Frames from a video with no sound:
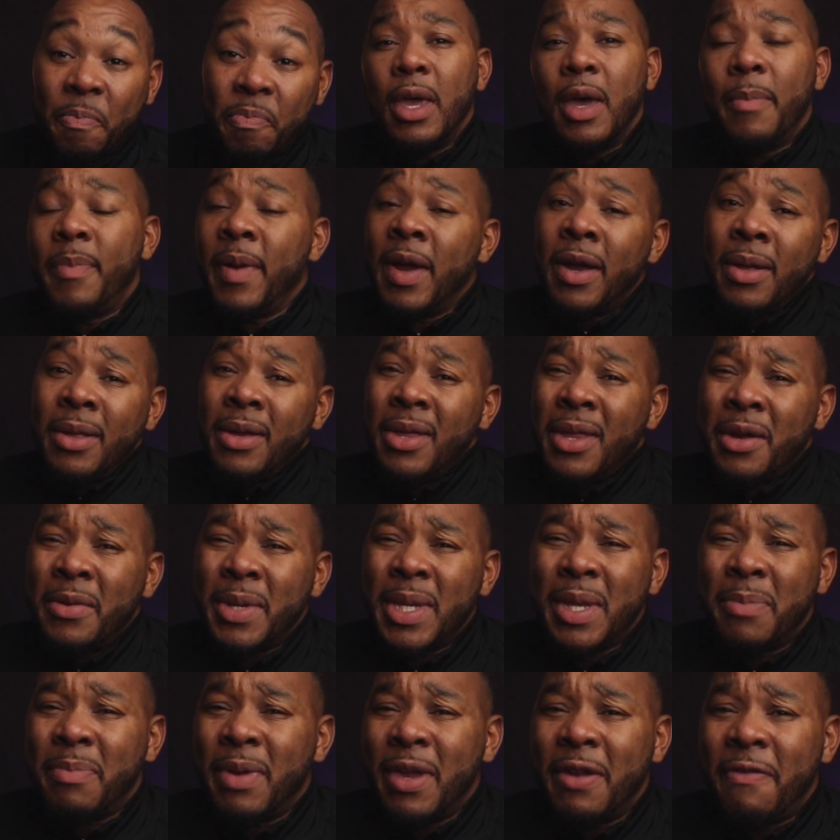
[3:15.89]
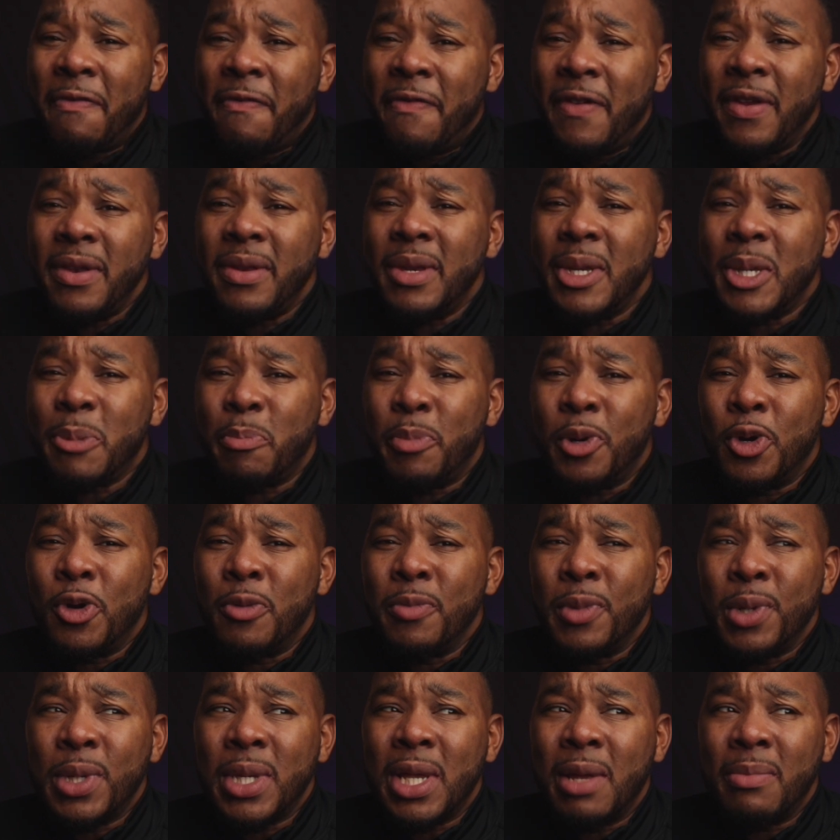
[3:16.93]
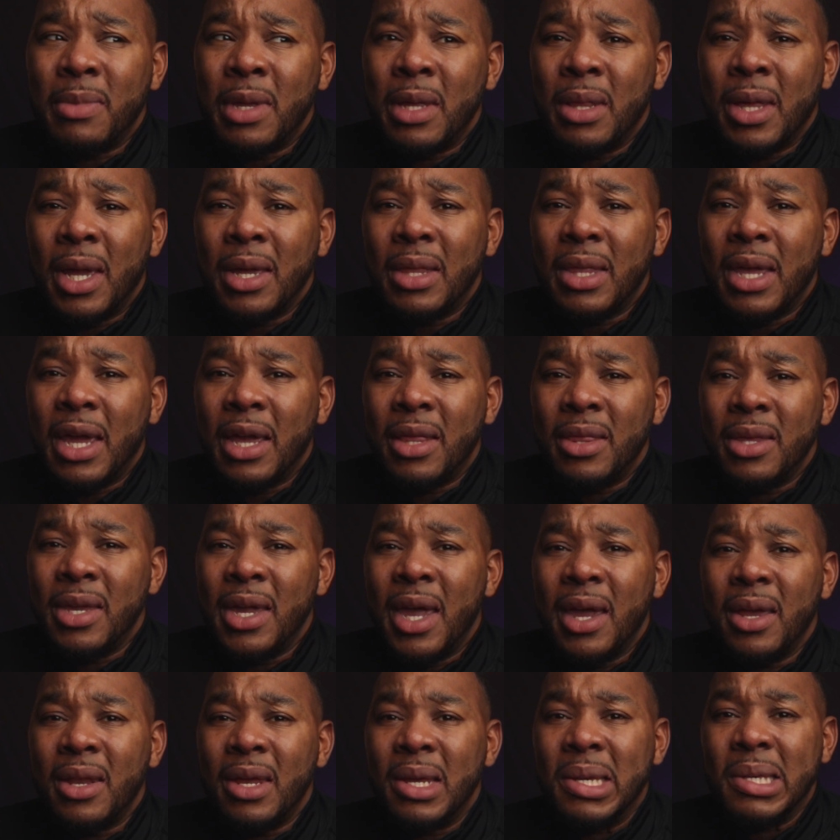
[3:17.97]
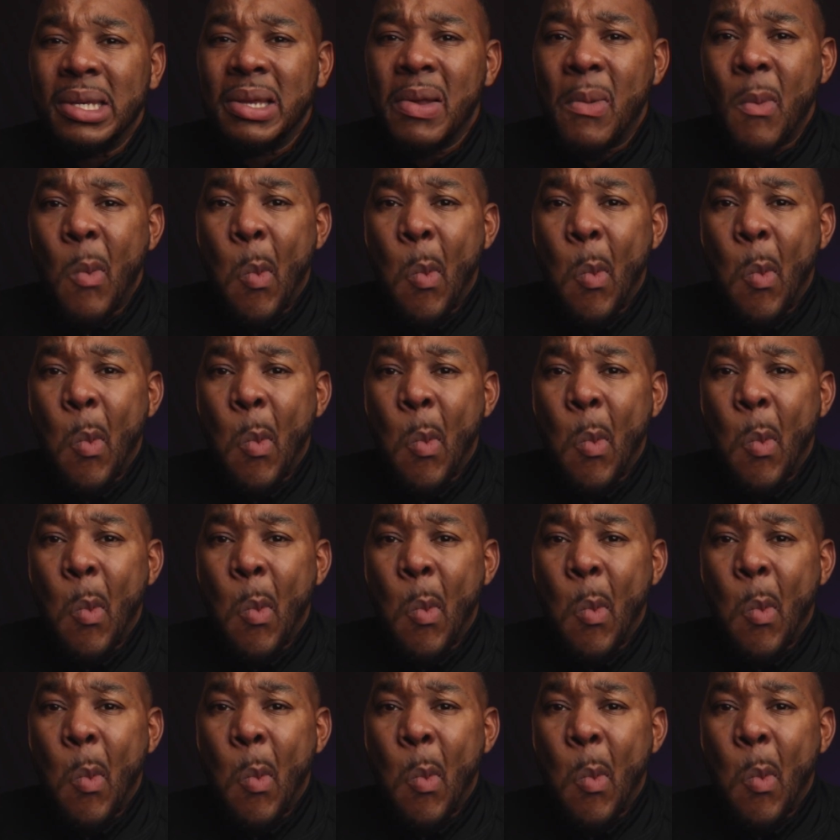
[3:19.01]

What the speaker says: Apparently, there was a big fitness boom or something like that in the 80s.